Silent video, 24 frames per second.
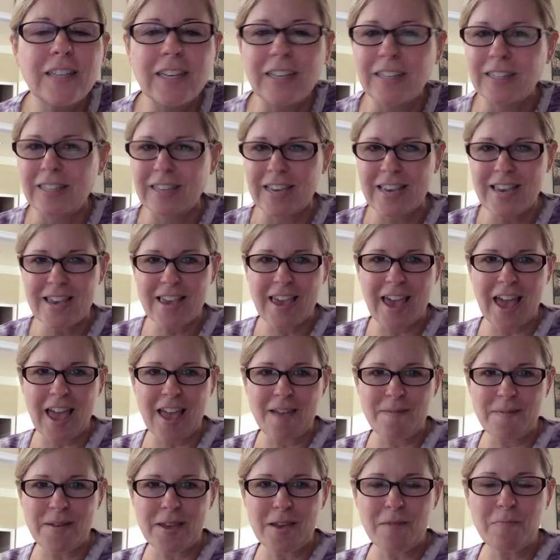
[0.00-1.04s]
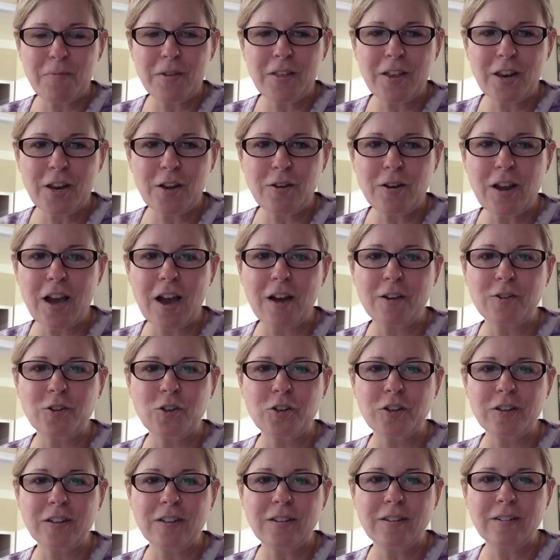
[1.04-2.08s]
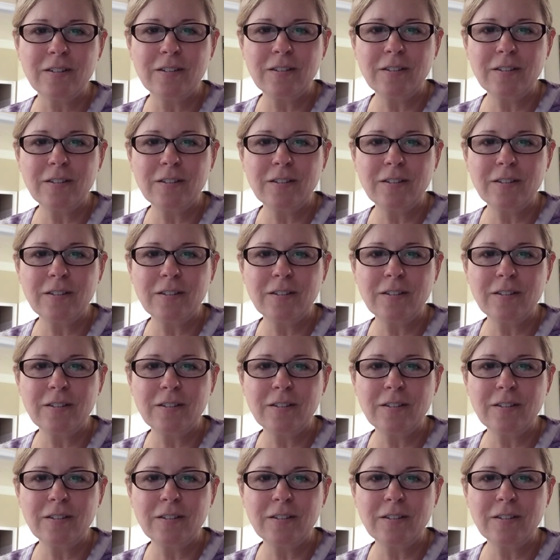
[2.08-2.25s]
Because he came in with a new doctrine.